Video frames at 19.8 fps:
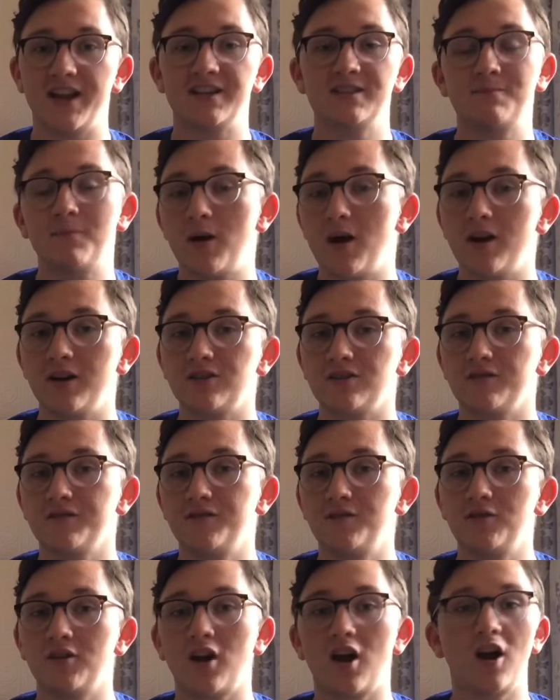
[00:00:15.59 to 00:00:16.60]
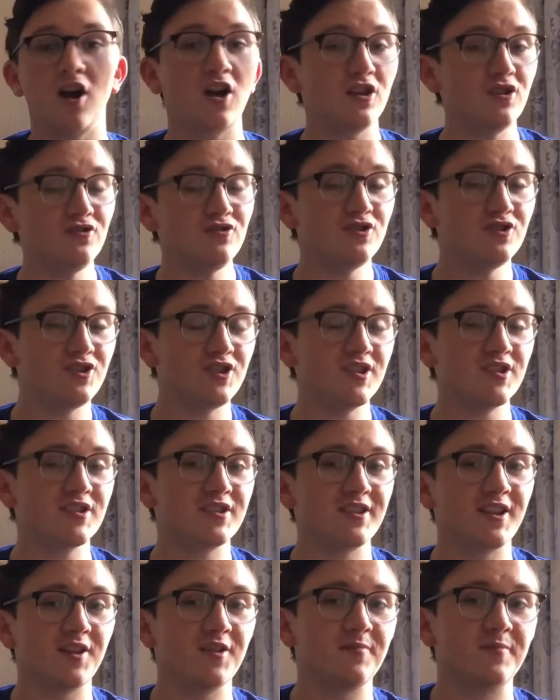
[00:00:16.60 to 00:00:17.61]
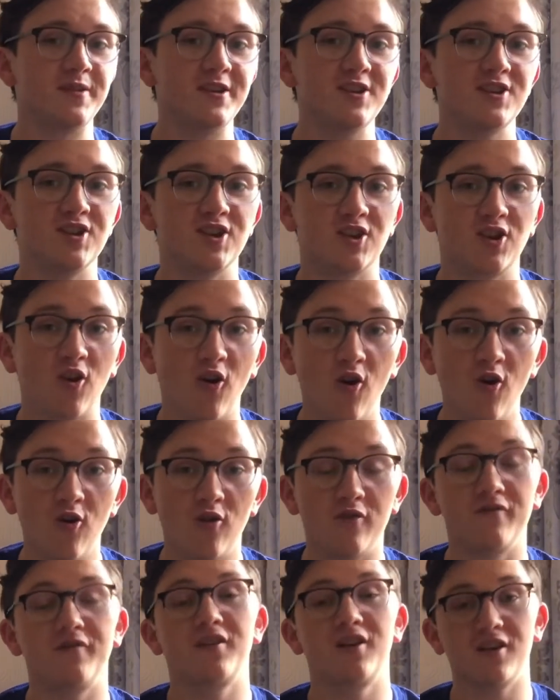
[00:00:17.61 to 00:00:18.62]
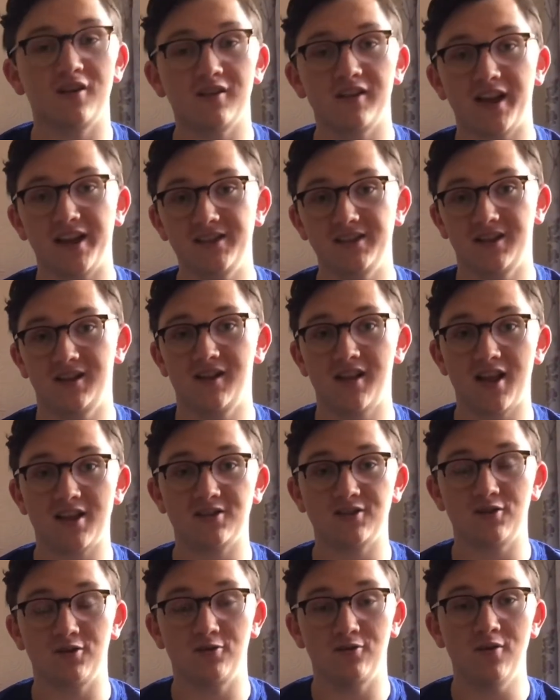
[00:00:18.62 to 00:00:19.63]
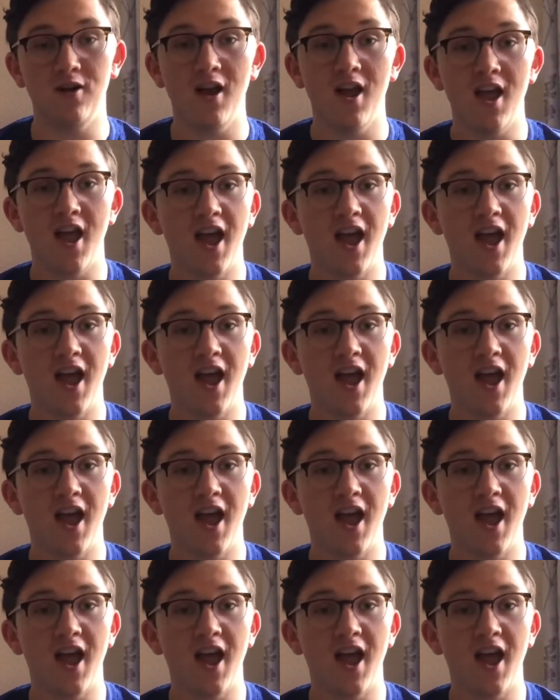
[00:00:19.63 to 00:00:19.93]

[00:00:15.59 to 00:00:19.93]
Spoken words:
as part of your 100 year celebration of Girlguiding Glasgow